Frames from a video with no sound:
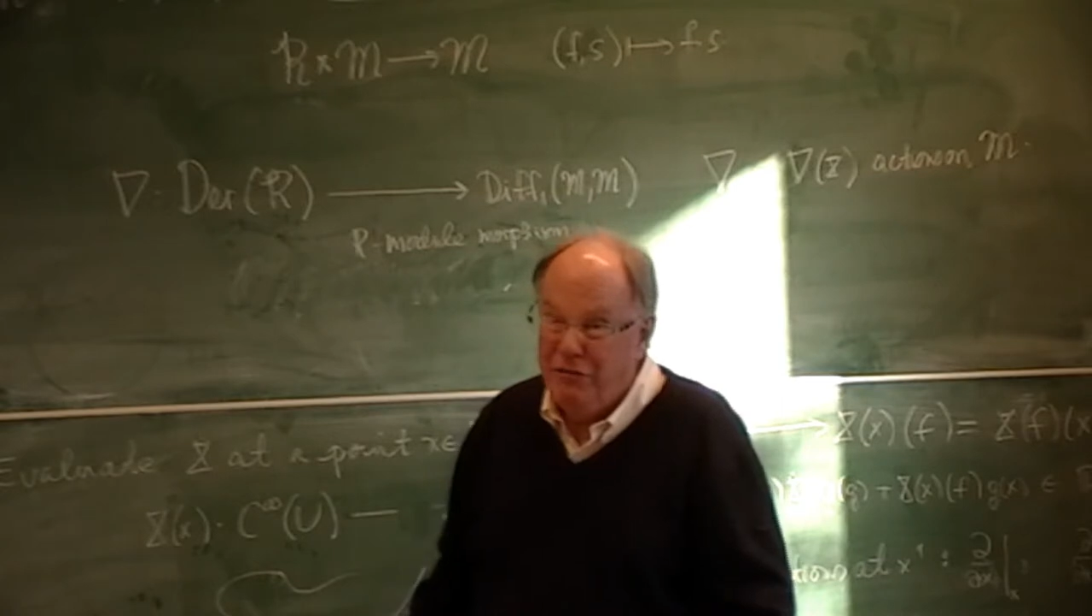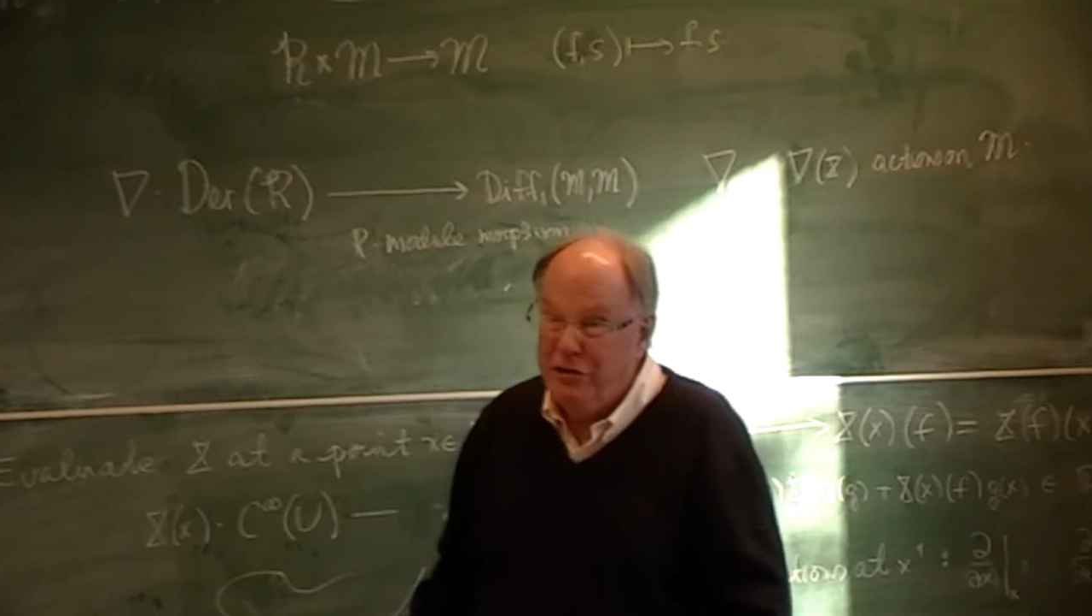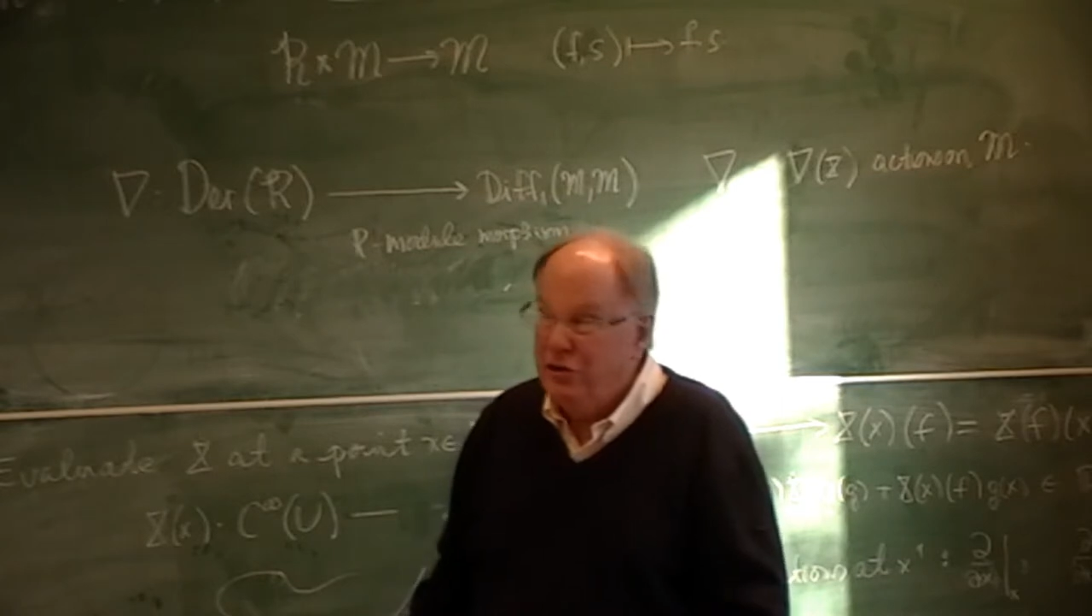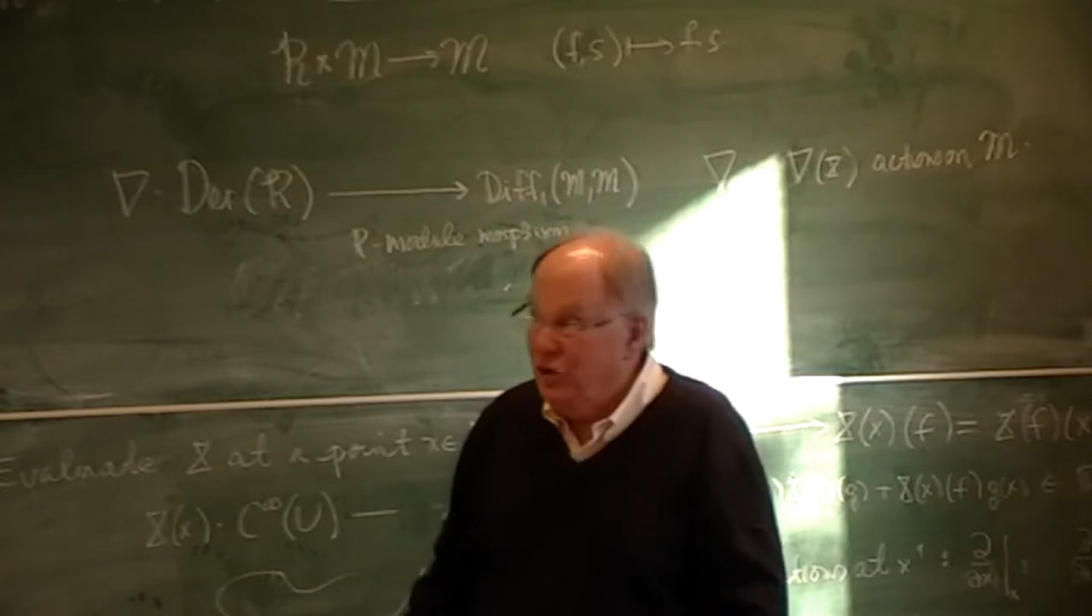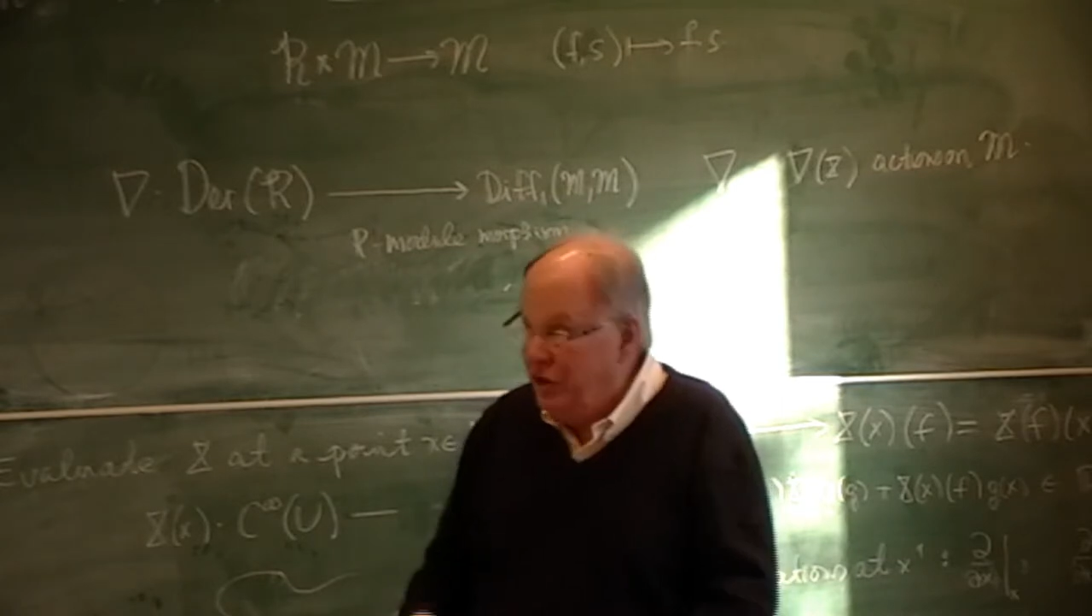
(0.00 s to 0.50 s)

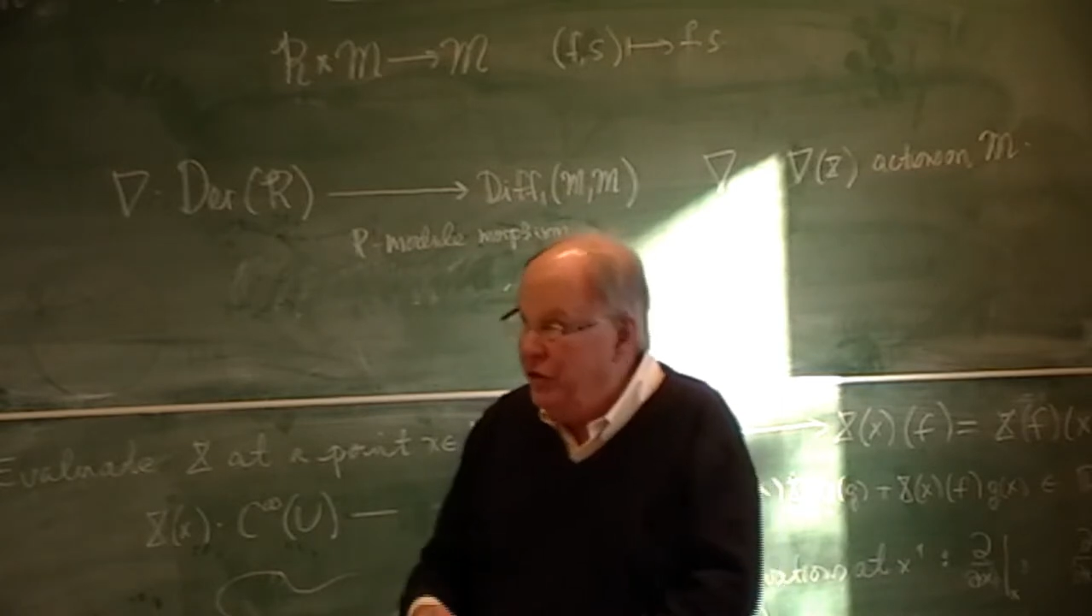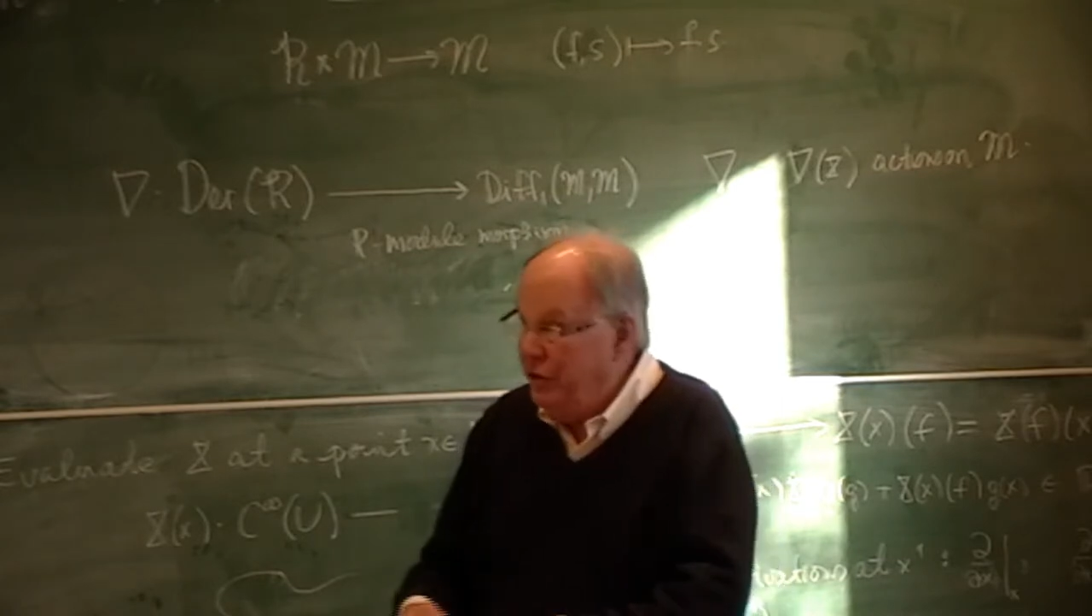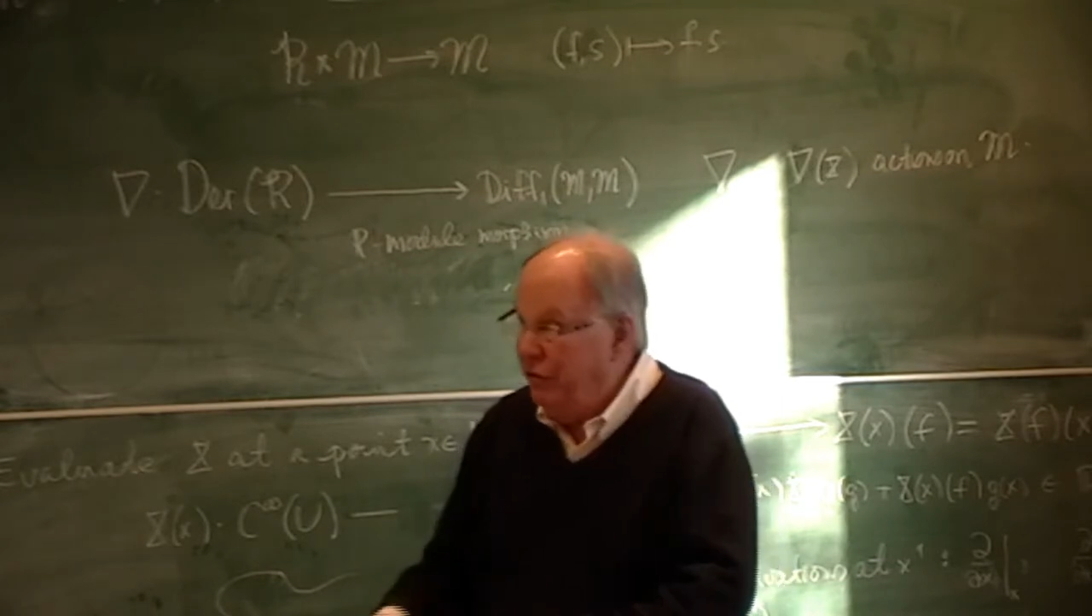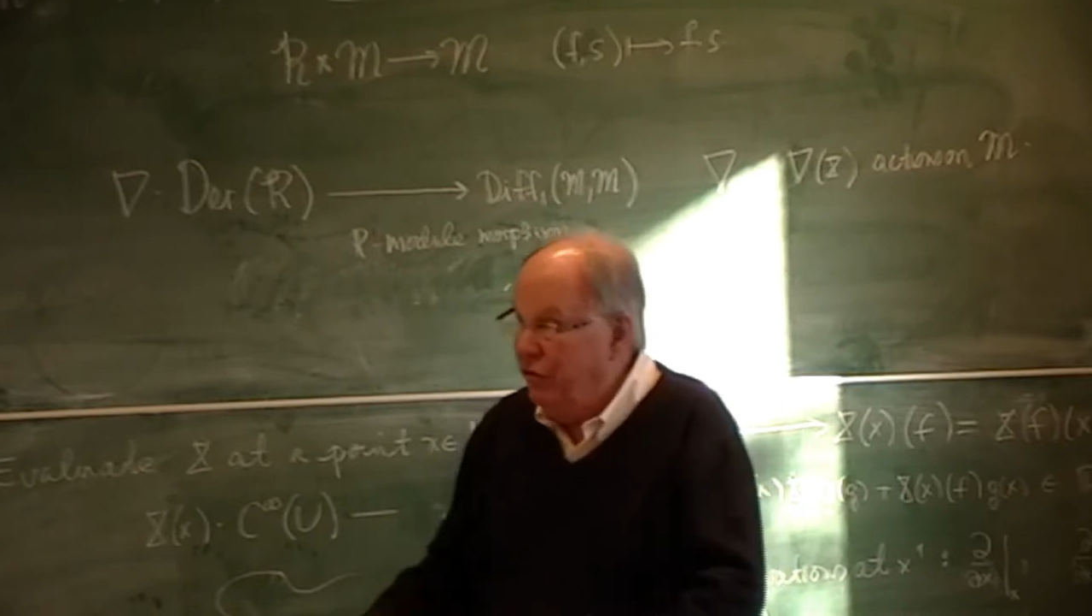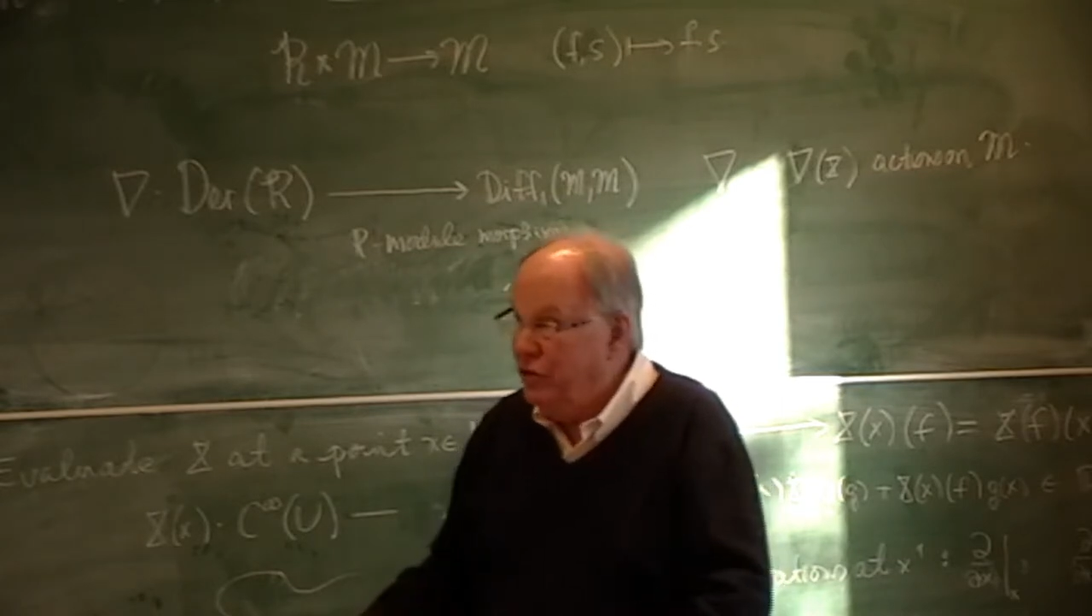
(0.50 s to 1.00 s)
differential
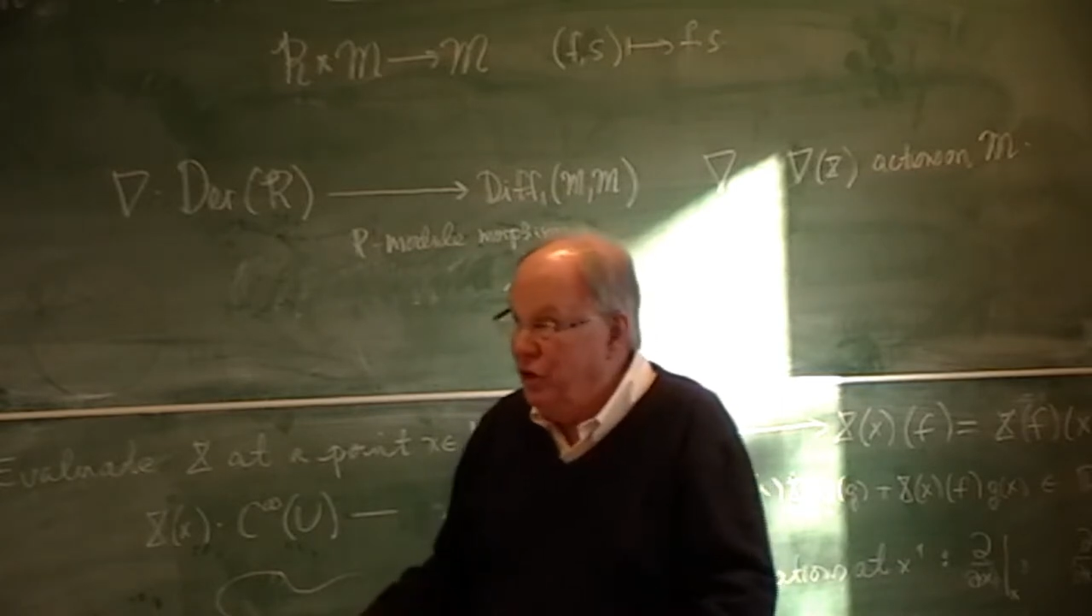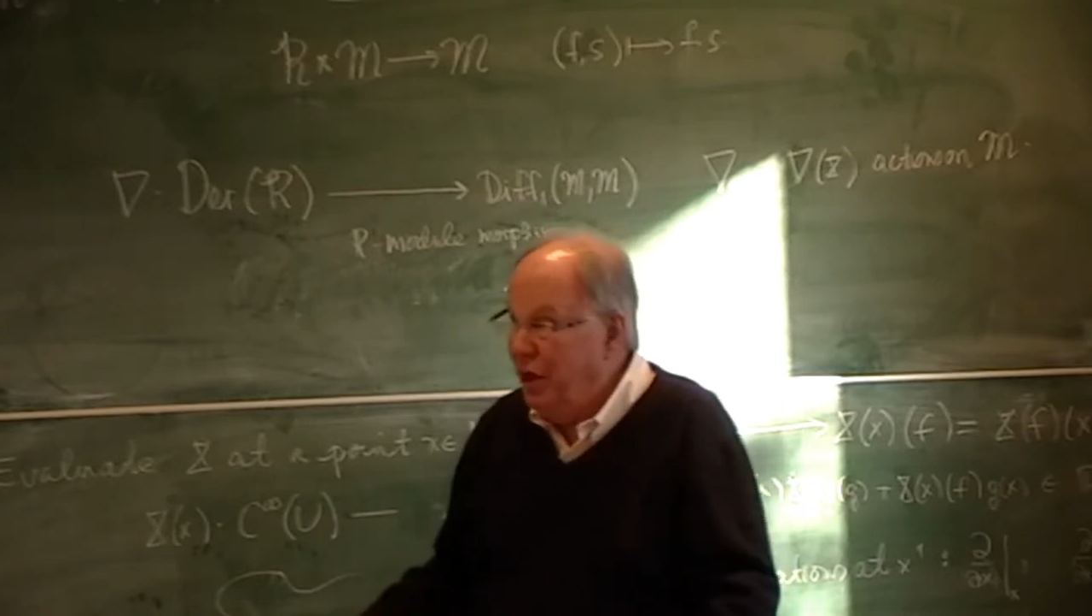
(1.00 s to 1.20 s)
linear differential